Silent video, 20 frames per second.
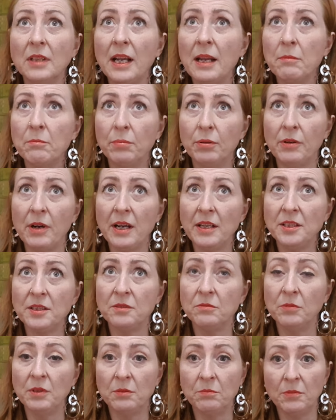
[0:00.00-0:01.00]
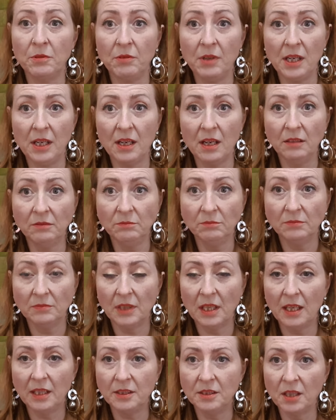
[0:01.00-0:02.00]
unimpressed with merino.
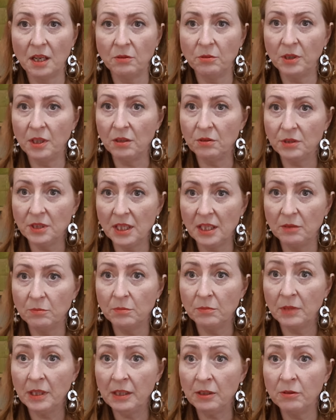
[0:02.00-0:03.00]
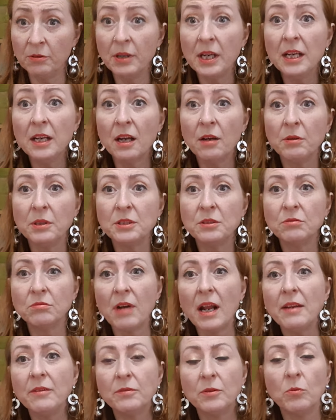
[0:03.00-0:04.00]
I don't use it. Merino is
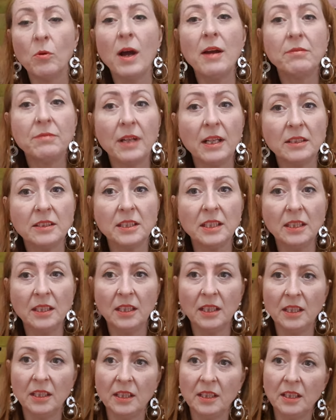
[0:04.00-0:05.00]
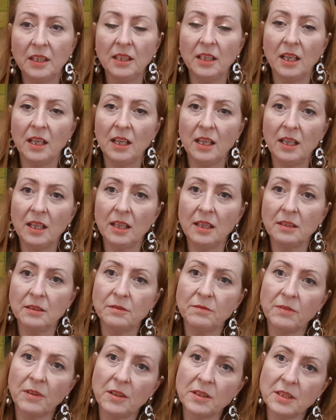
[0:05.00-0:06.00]
great for wet felting. As
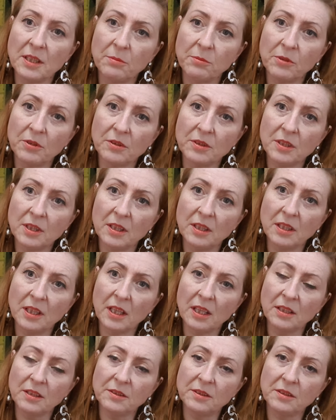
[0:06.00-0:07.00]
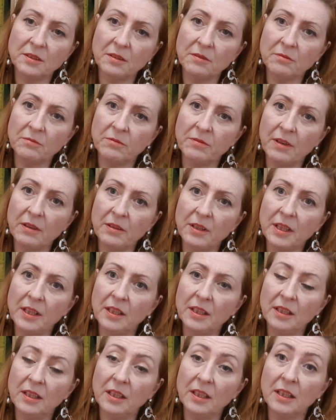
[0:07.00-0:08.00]
far as I'm concerned, it has
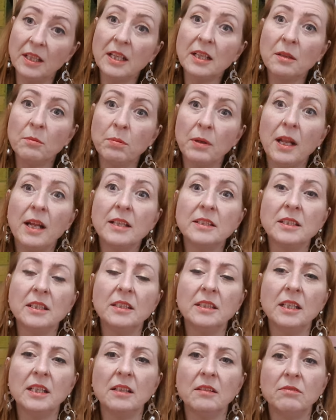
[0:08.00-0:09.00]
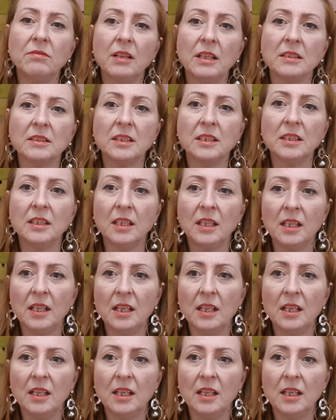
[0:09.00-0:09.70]
very little place in needle felting.